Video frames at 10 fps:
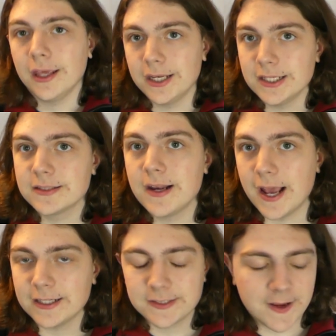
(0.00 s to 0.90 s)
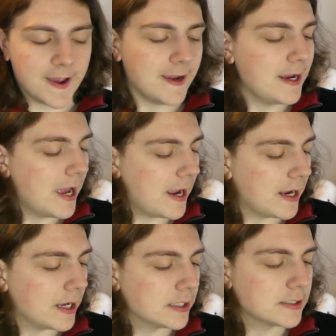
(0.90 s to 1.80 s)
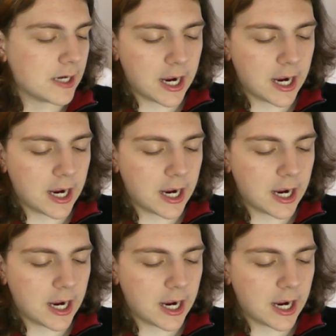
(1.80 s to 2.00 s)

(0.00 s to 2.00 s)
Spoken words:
It is the next day, and